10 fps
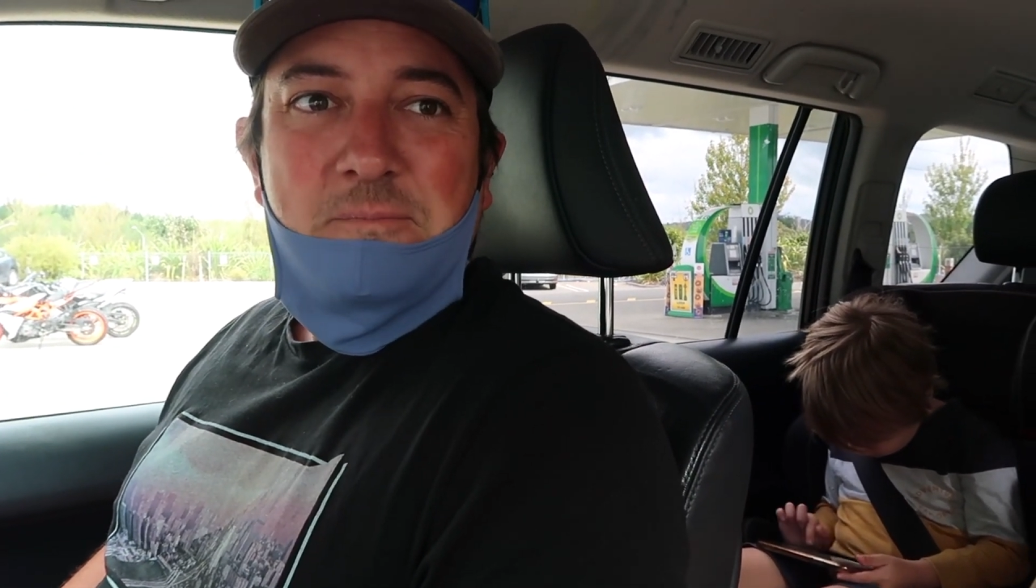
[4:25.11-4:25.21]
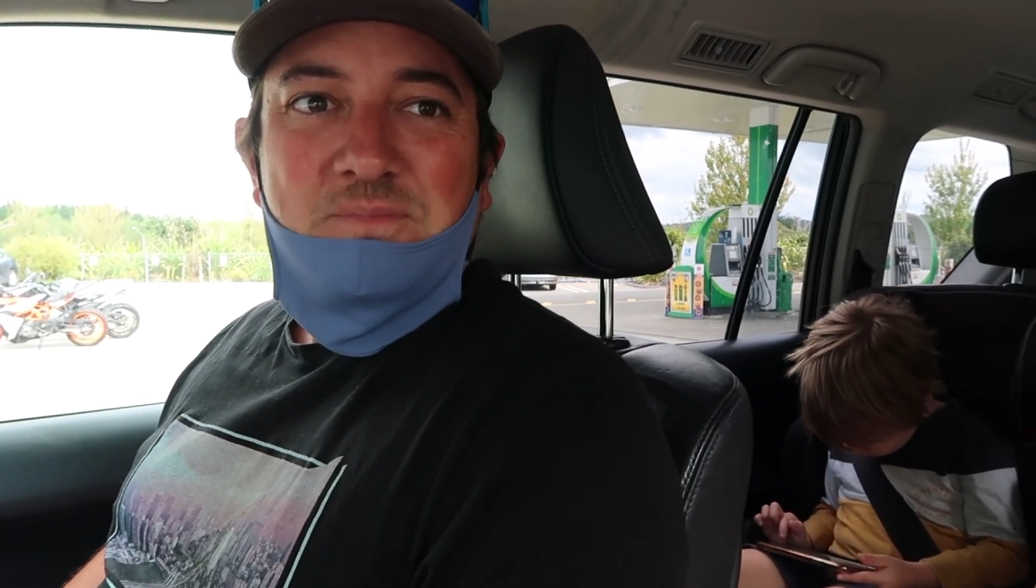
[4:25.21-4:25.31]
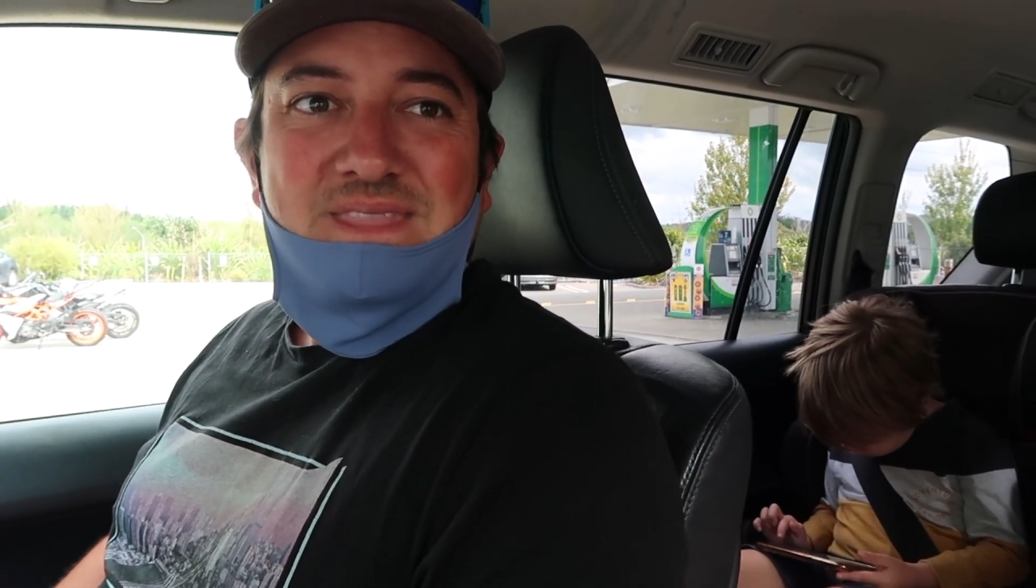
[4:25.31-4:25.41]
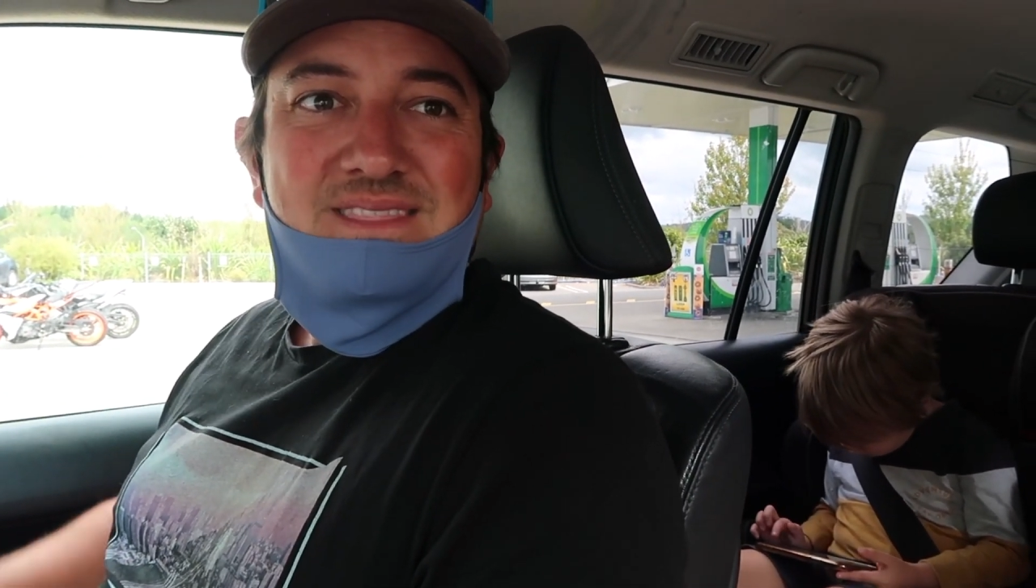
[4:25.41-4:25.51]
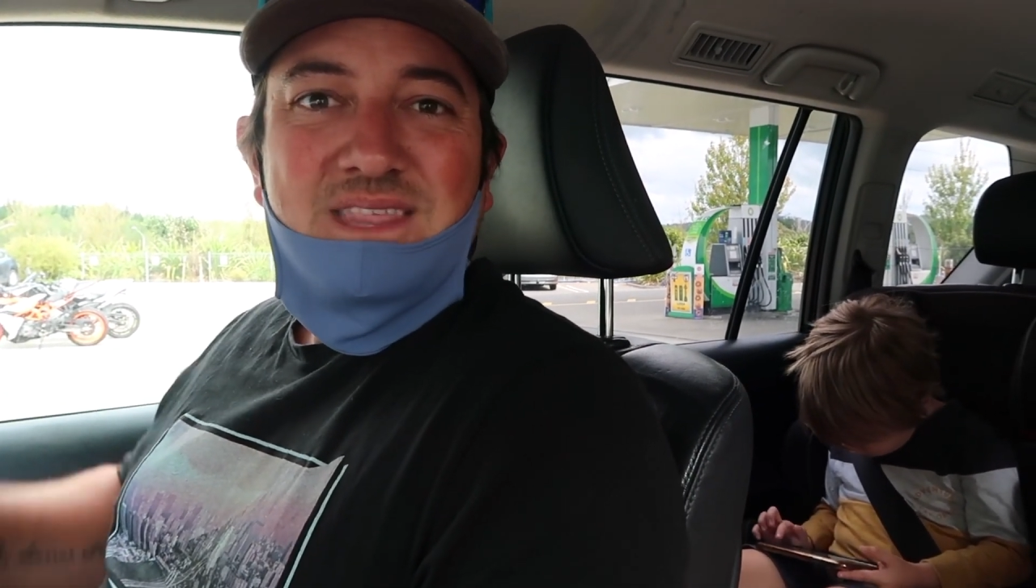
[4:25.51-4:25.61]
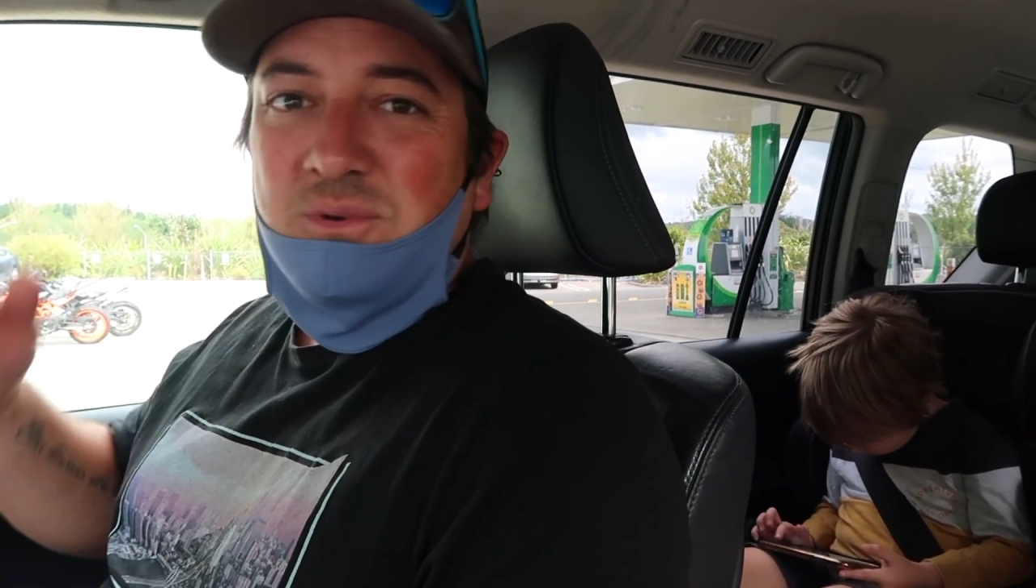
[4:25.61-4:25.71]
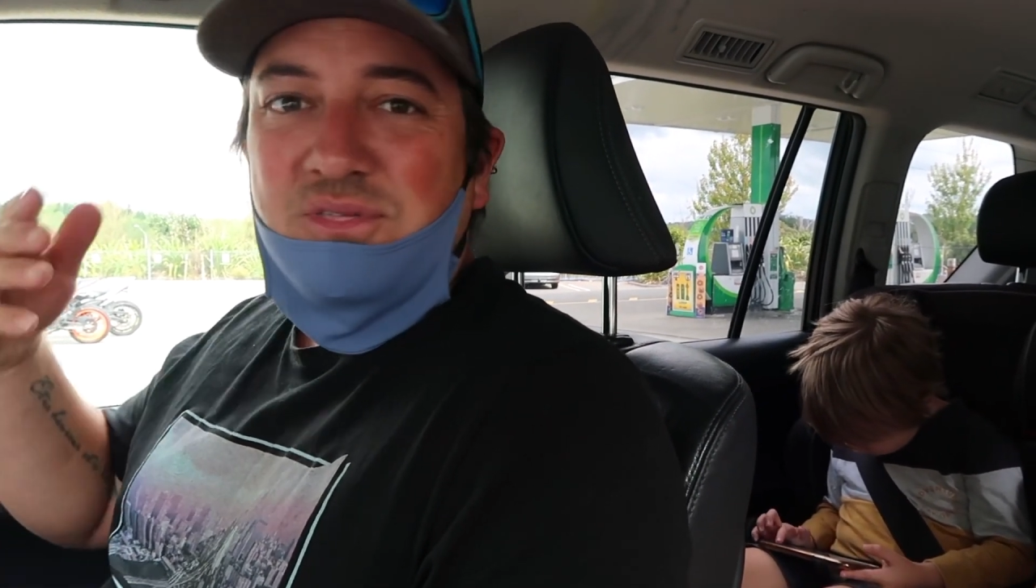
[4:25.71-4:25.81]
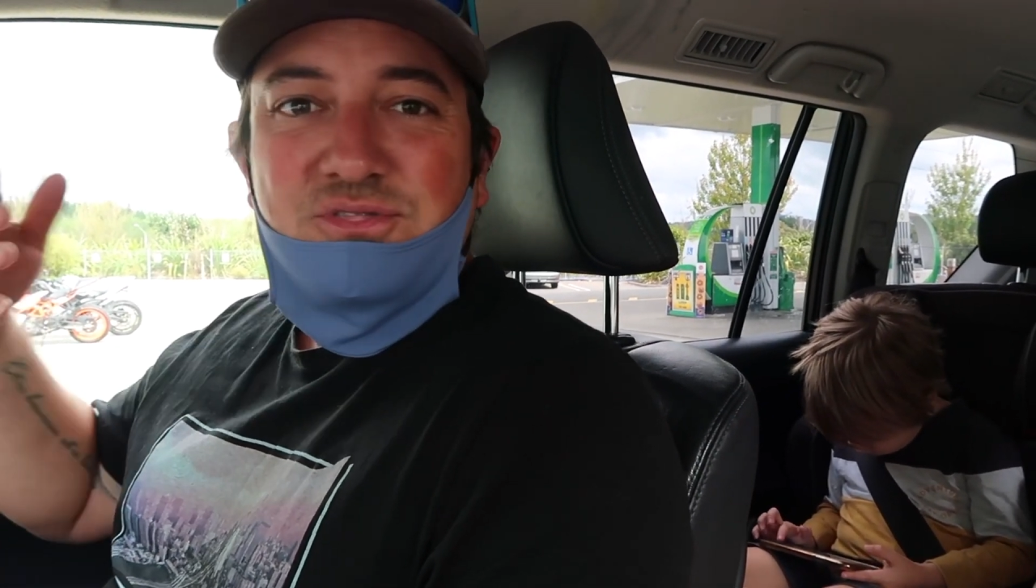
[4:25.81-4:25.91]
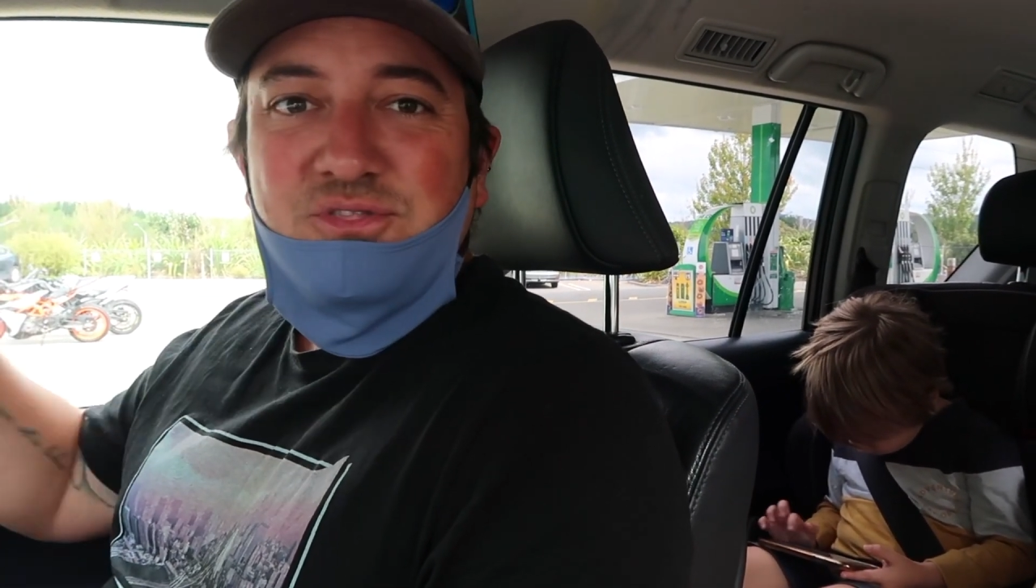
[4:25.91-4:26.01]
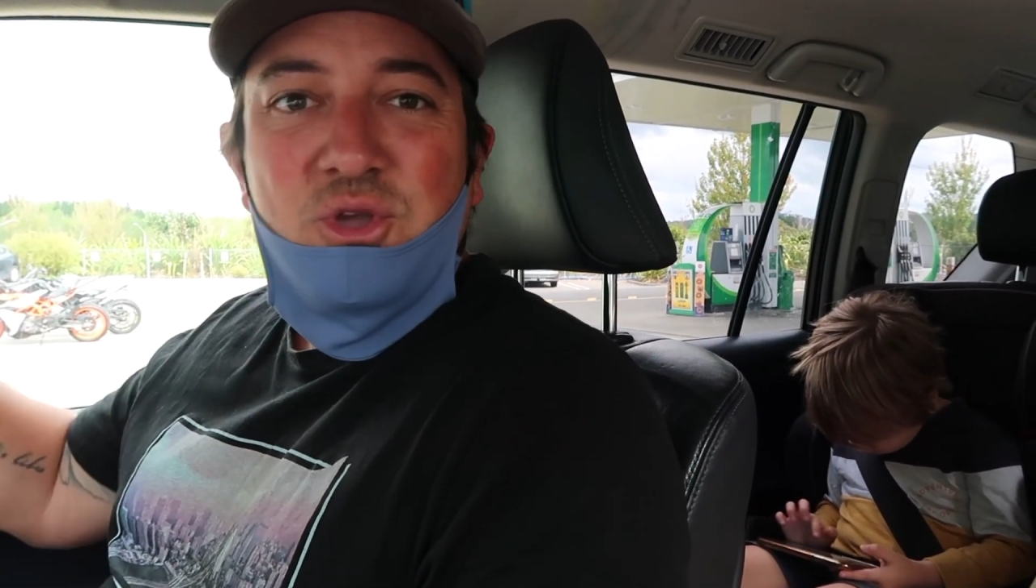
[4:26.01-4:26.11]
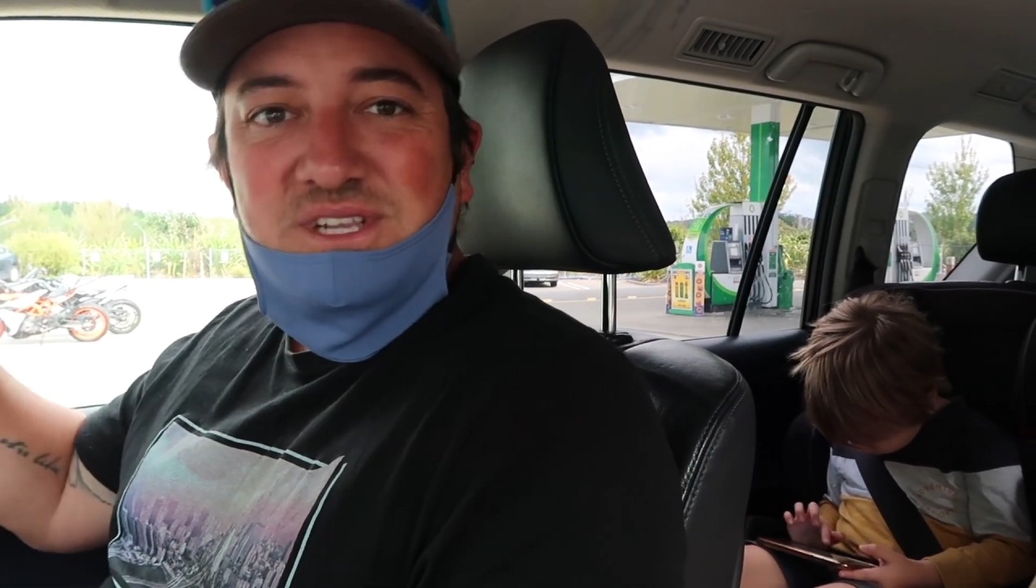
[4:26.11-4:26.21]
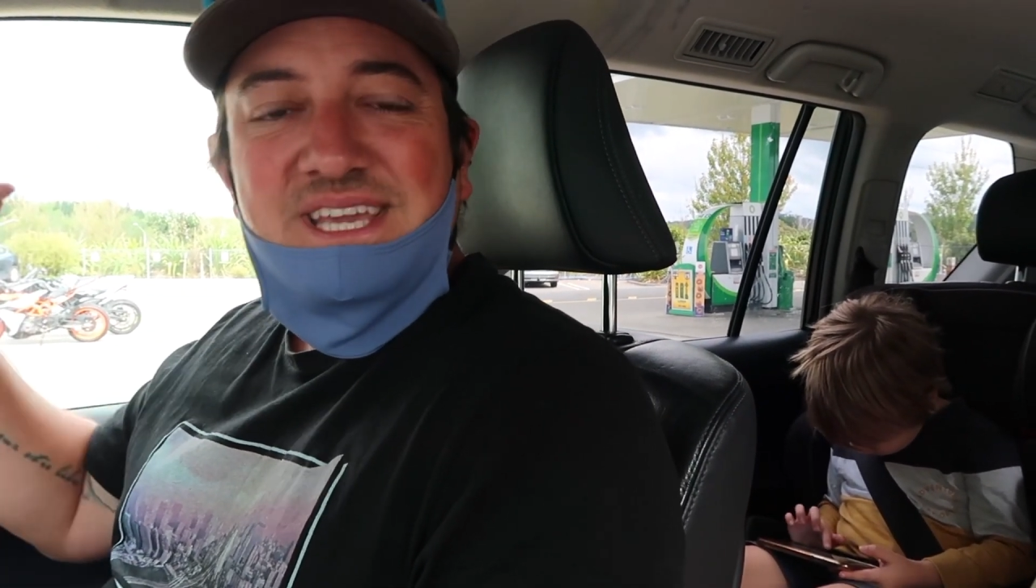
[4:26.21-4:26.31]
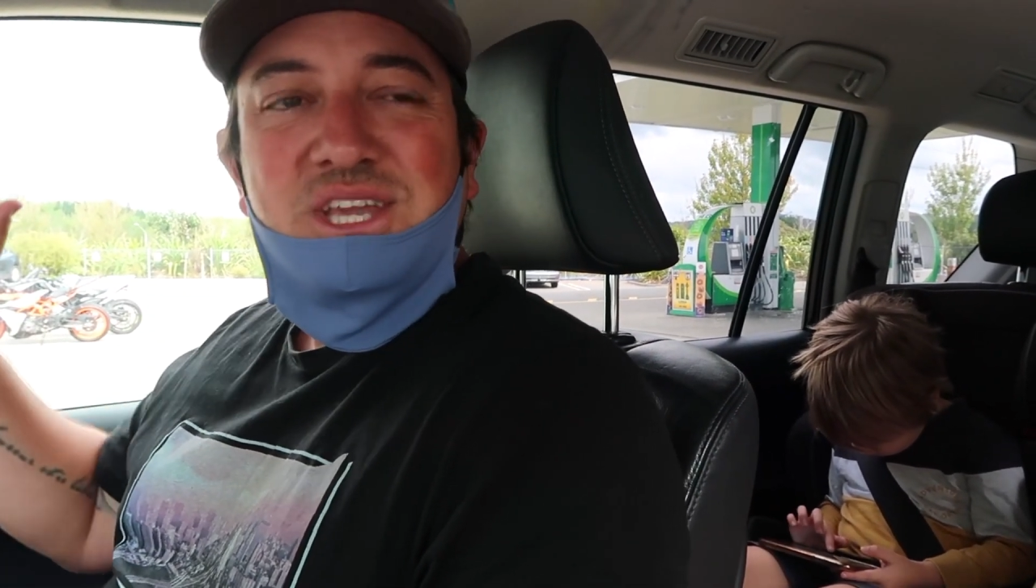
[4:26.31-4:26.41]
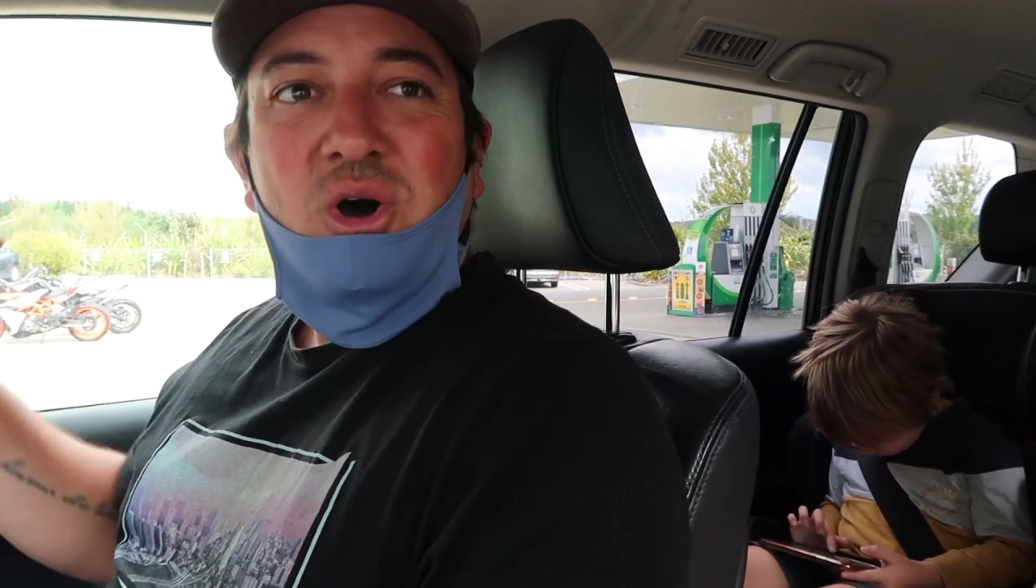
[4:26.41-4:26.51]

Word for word: What do you mean? There were 30